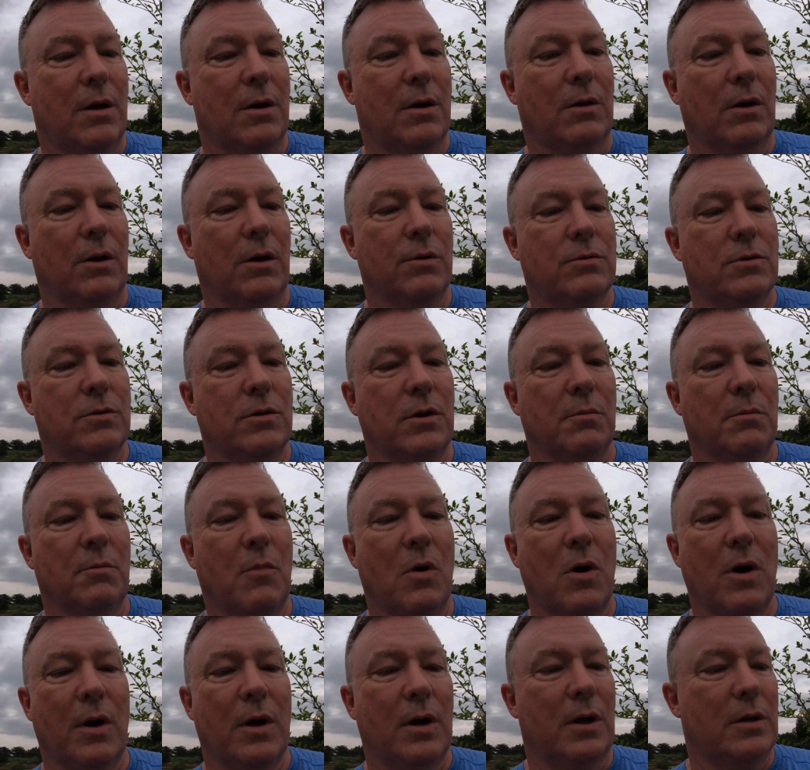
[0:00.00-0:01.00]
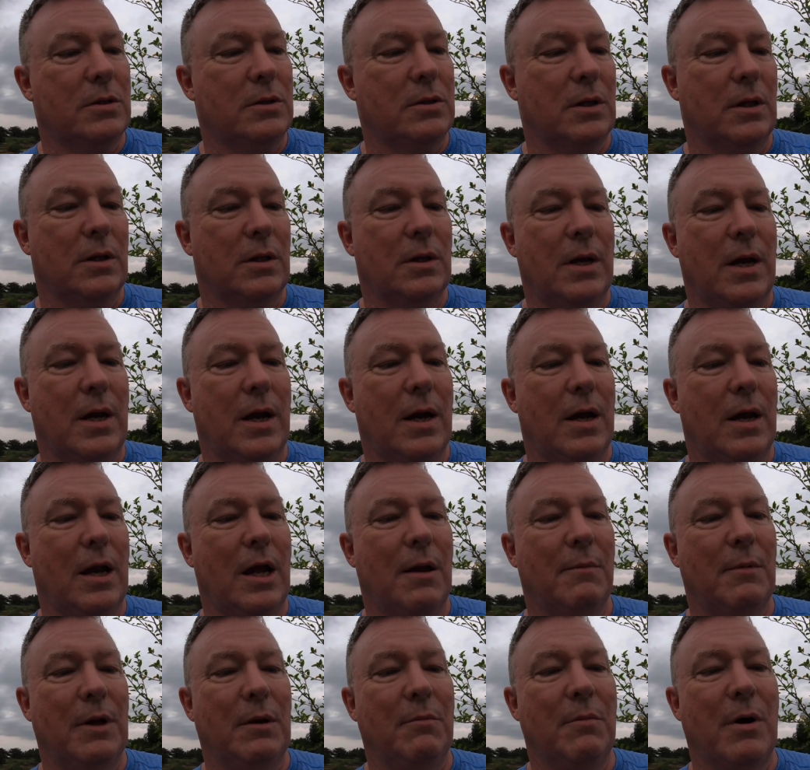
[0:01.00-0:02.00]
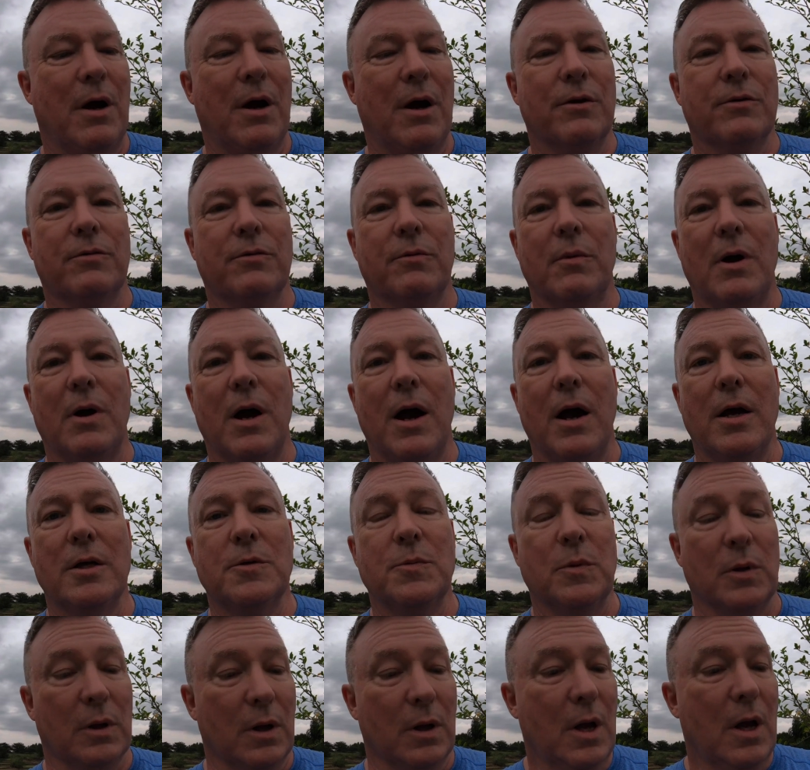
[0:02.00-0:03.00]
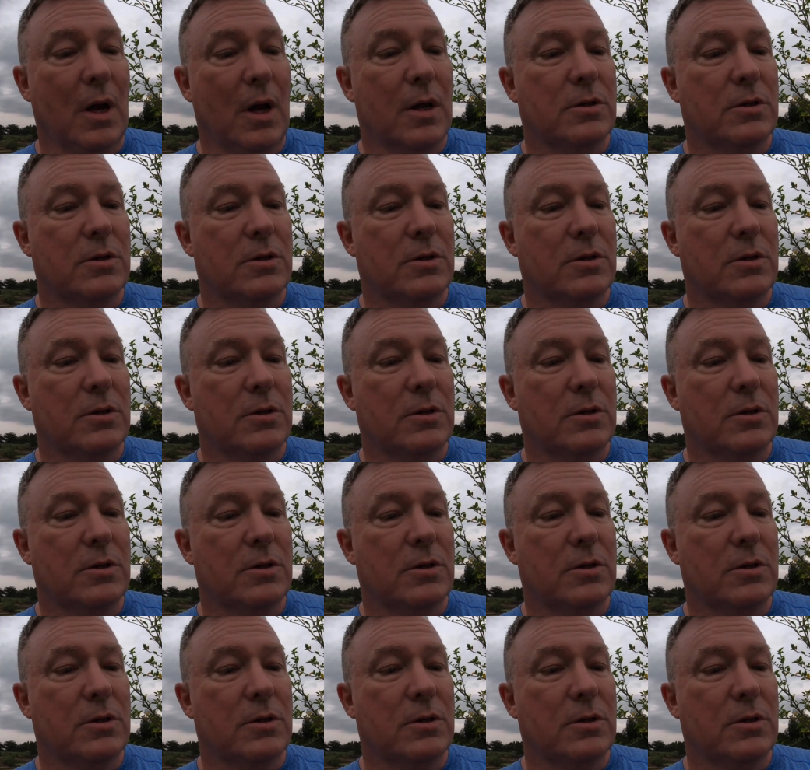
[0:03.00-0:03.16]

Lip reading: How close to the market, said that. How many miles from a hospital?